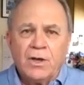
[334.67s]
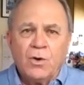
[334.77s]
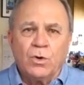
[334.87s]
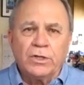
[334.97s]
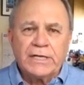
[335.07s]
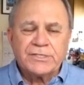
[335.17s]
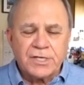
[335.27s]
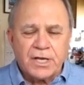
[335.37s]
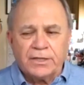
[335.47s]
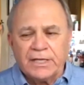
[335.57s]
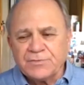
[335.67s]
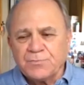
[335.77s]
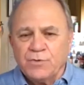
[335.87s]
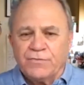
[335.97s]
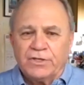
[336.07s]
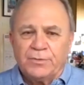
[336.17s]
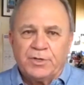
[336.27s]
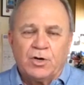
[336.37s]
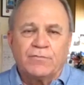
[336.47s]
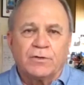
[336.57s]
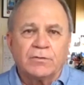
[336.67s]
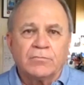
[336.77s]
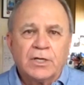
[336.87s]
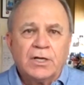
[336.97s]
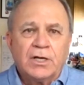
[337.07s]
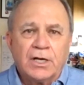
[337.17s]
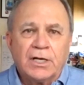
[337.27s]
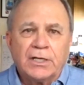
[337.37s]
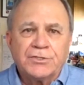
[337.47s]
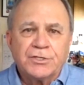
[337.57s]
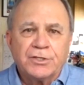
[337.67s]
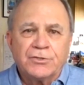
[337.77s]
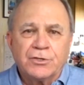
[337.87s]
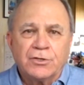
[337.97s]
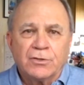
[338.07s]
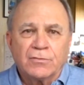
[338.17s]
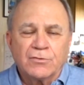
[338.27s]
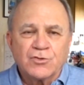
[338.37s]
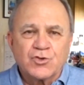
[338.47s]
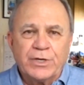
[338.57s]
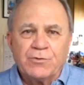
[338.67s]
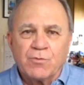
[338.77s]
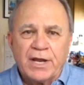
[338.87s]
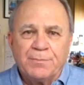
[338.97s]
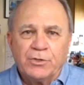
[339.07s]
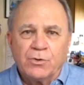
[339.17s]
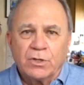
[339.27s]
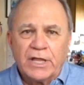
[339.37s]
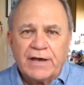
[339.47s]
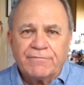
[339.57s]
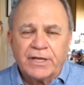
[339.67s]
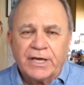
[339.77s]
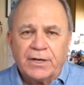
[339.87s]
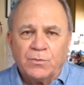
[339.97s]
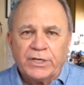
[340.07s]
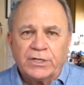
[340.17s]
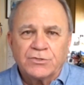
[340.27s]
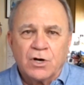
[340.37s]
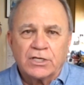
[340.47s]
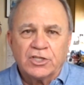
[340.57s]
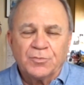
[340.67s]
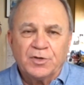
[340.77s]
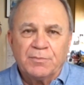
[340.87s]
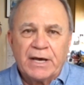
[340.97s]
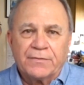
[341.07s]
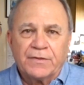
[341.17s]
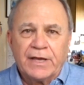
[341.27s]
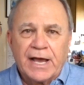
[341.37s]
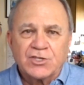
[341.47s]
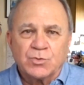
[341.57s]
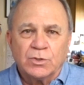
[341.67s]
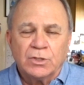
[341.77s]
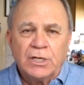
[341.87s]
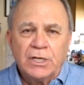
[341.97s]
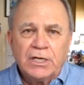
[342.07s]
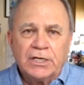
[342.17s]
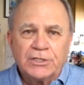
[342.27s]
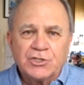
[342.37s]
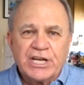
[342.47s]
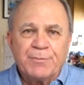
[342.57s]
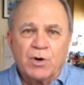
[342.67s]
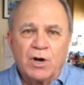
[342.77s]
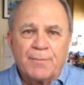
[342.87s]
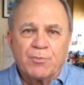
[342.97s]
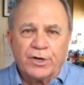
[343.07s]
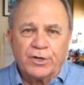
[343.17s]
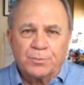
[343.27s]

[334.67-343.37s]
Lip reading: Well, let's move a little bit over to screen right, but your left, and we can talk a little bit about the actual chamber operator